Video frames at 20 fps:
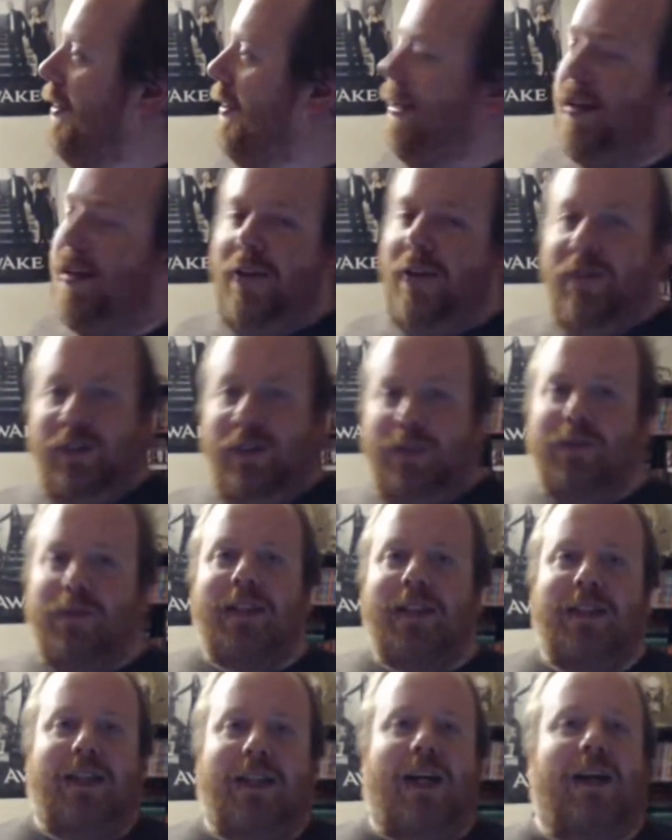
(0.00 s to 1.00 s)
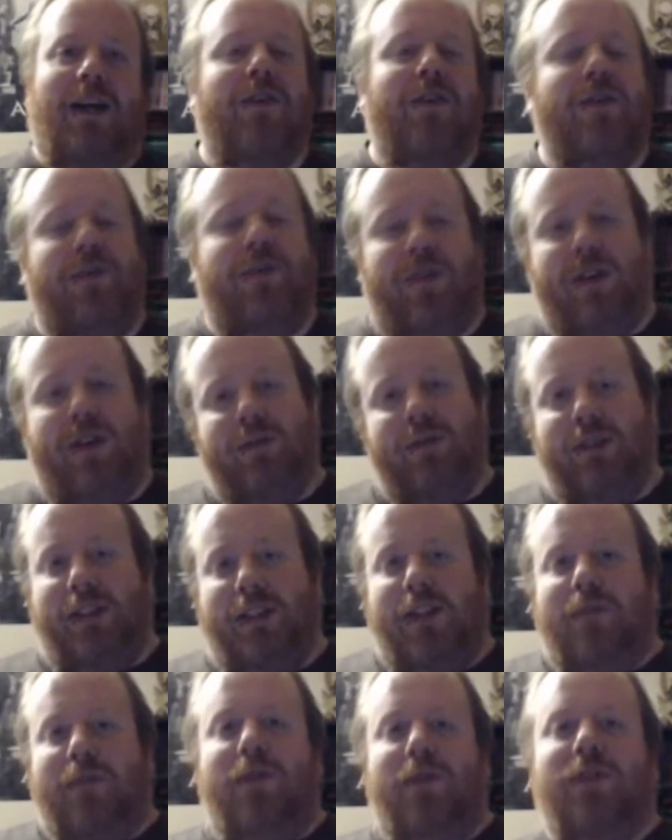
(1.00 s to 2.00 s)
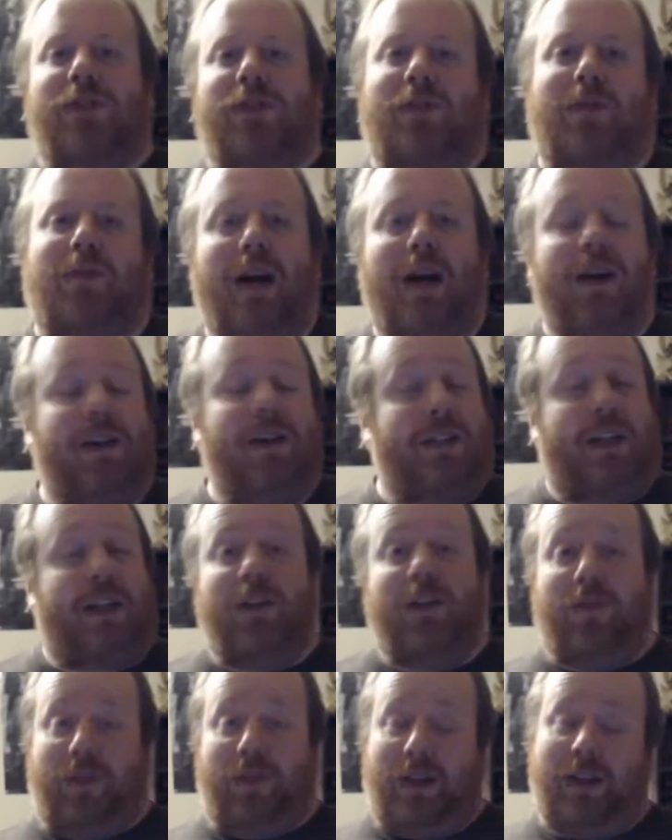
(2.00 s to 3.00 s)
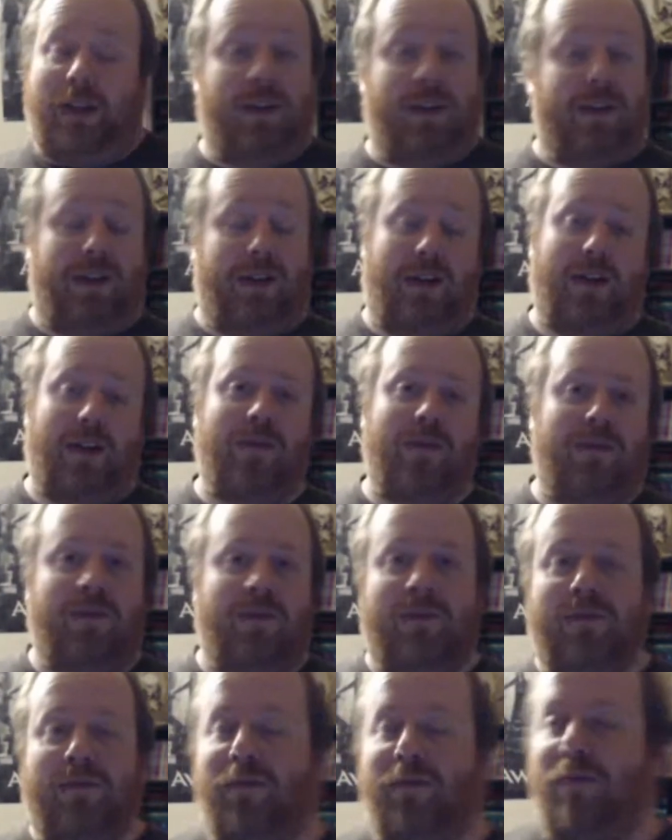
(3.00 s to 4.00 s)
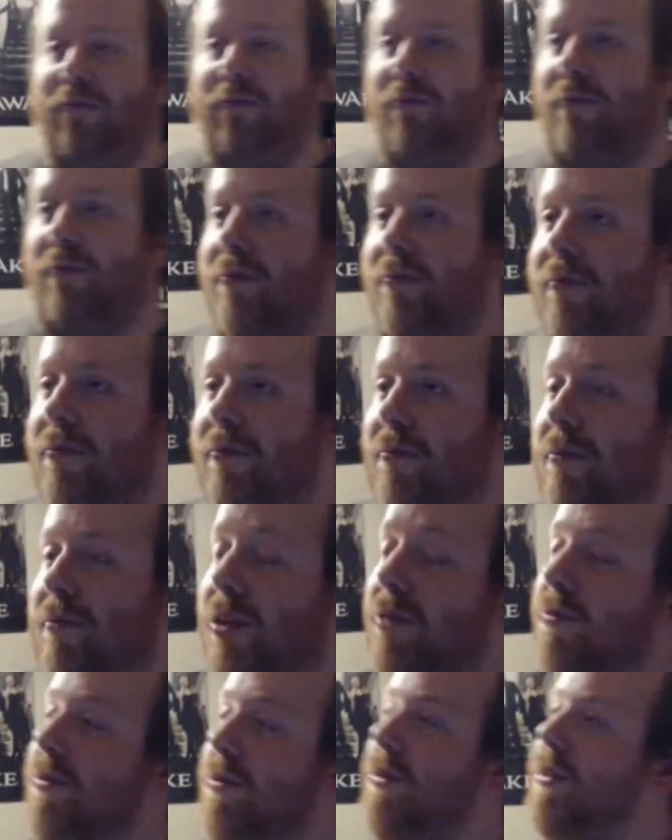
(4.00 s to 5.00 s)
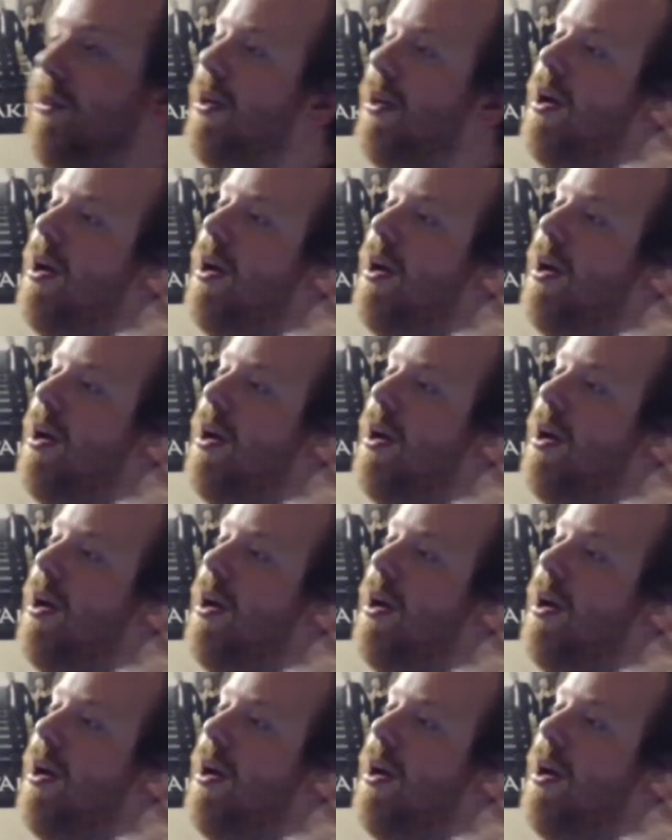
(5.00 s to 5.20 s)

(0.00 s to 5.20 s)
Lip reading: Yeah, it's amazing how if you don't see them use their powers, how you forget that they're mutants.